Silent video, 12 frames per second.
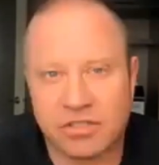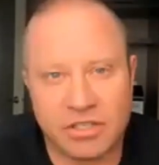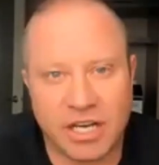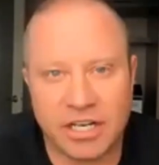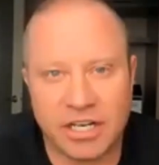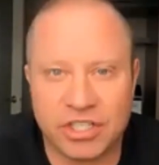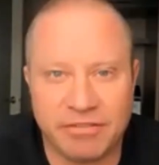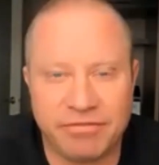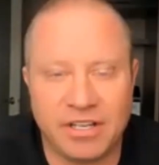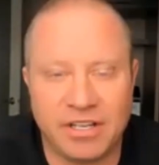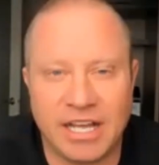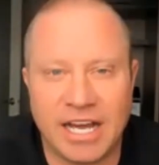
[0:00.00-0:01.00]
kind of
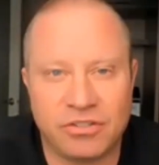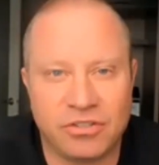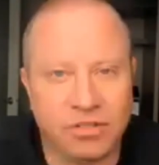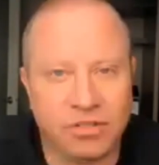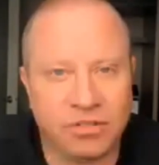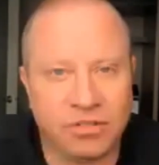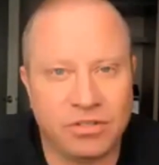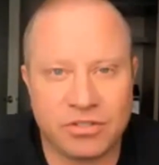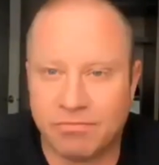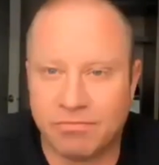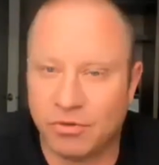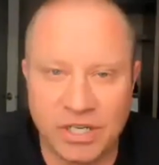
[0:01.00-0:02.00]
shifted that to just
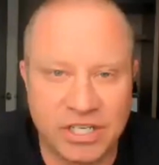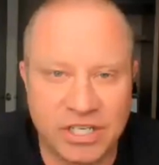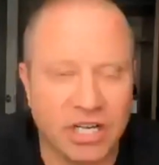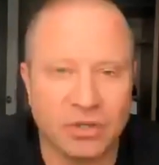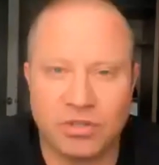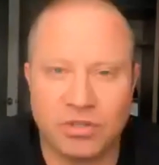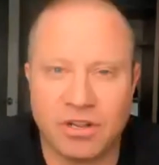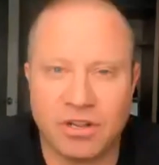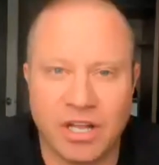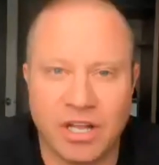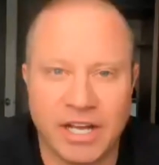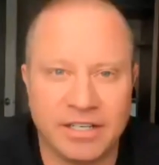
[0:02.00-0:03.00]
reaching out to the
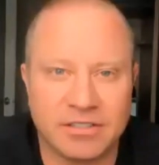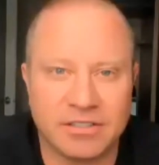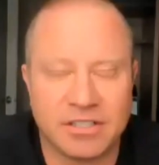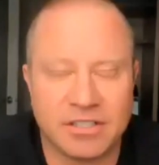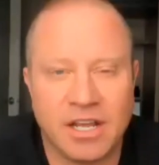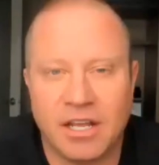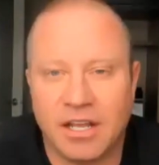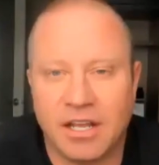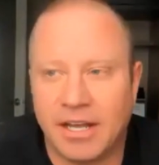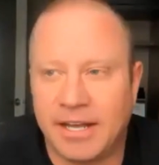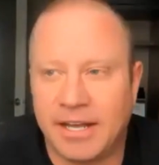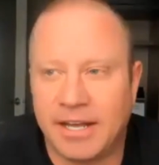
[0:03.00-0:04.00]
clients,
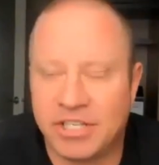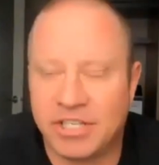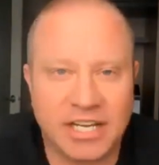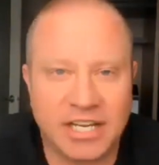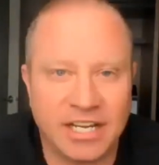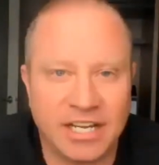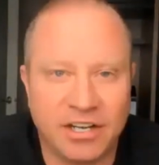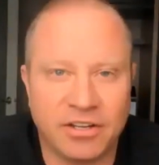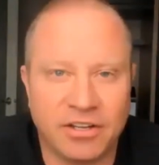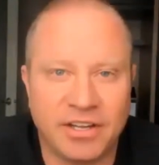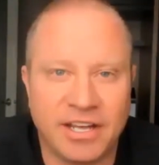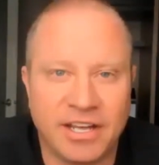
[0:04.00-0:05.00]
uh, checking in on
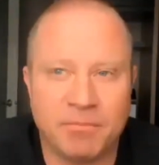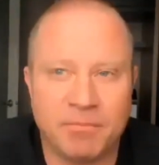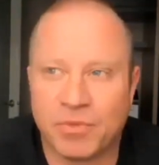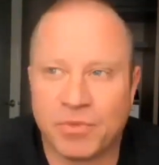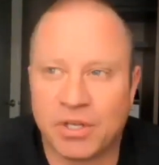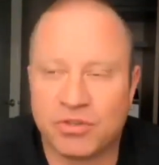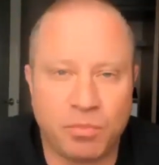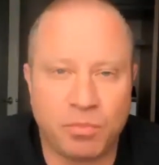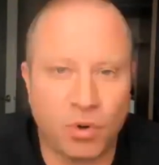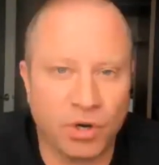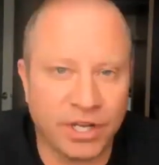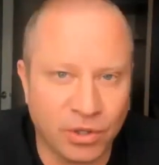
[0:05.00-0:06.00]
them,
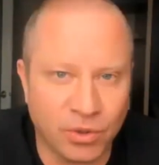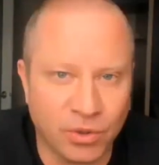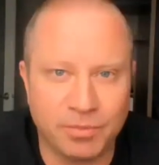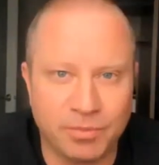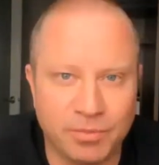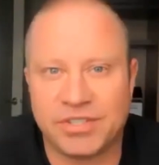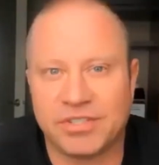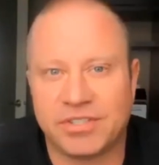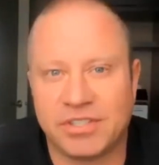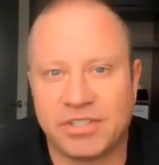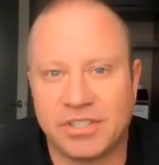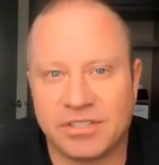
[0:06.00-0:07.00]
supporting local
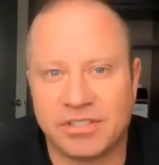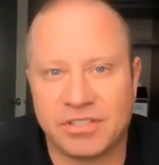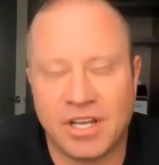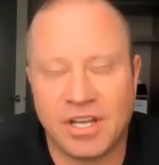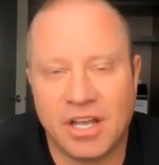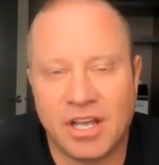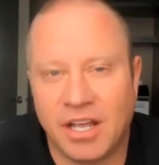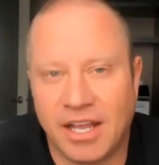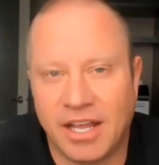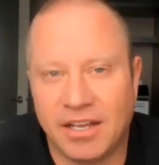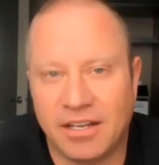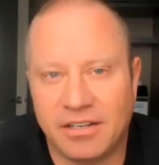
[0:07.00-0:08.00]
businesses,
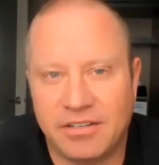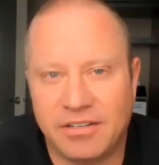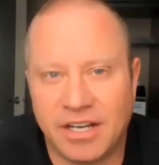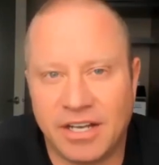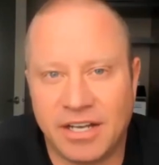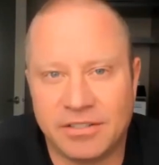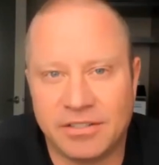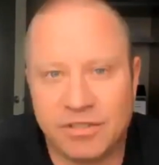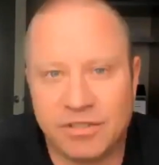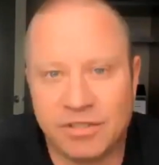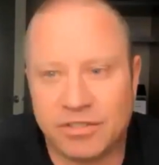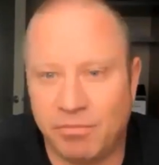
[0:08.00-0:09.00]
and uh,
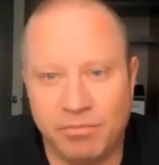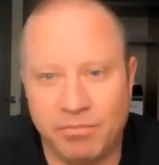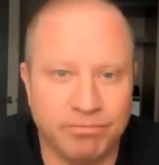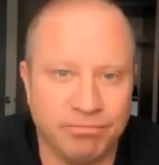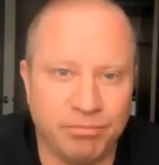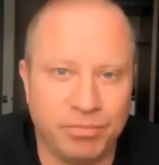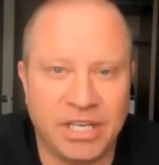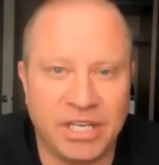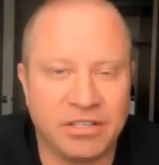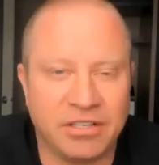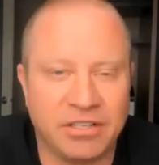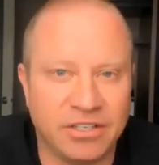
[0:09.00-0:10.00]
just
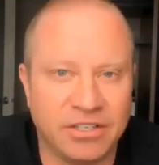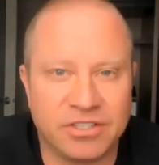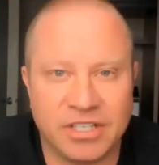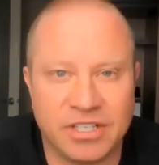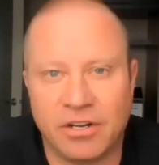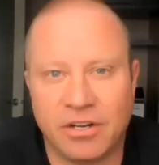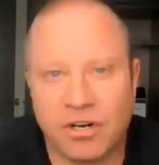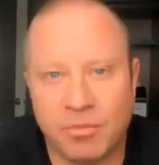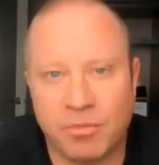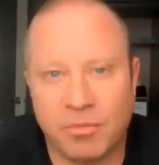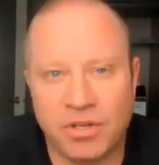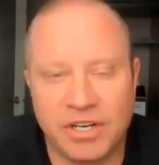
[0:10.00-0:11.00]
being leaders in our
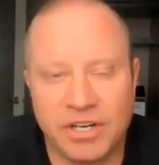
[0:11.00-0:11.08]
community.